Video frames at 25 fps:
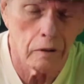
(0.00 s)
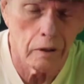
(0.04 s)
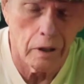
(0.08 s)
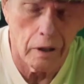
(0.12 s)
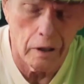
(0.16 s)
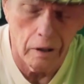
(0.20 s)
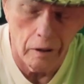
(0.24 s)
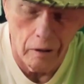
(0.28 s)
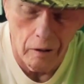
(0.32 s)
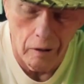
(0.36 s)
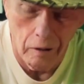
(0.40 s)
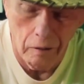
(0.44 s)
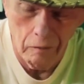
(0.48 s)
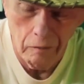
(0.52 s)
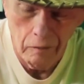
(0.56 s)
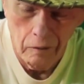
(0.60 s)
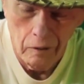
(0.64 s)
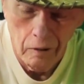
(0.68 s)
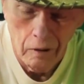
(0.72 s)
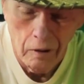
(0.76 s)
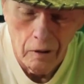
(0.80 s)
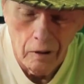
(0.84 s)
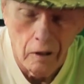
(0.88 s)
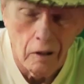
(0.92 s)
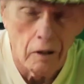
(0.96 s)
And
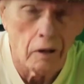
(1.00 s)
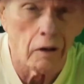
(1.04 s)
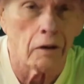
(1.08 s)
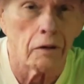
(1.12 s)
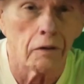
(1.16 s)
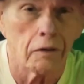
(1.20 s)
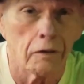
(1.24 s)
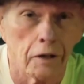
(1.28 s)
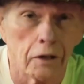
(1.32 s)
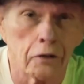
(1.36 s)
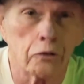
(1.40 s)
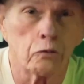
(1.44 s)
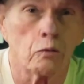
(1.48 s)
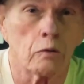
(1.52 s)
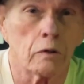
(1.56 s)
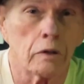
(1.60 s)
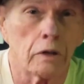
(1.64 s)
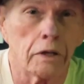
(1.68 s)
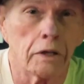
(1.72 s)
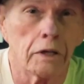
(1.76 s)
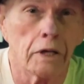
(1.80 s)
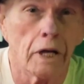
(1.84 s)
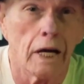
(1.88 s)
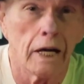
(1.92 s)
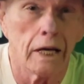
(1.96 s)
this one
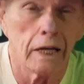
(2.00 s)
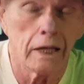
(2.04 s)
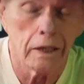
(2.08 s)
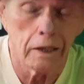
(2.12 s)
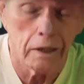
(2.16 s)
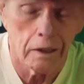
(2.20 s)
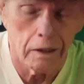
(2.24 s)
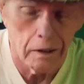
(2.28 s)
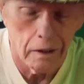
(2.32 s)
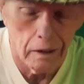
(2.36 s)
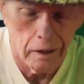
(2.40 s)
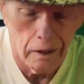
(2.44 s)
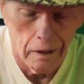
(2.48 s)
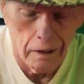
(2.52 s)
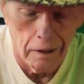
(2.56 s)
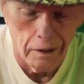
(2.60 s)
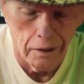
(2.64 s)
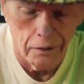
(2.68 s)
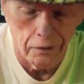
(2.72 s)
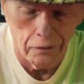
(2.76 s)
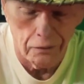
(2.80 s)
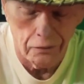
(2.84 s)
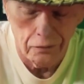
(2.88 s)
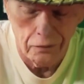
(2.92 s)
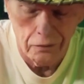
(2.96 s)
today
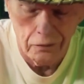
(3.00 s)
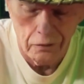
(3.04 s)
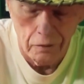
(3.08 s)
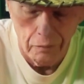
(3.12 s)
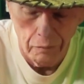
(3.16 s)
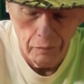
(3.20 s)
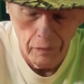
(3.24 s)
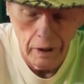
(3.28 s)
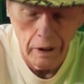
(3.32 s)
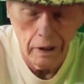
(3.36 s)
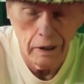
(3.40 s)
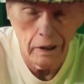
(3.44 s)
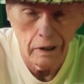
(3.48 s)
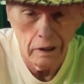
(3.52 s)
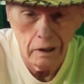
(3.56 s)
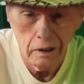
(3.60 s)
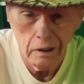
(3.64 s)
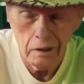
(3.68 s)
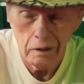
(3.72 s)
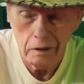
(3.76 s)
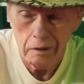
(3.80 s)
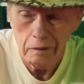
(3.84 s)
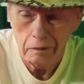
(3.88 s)
is, to me,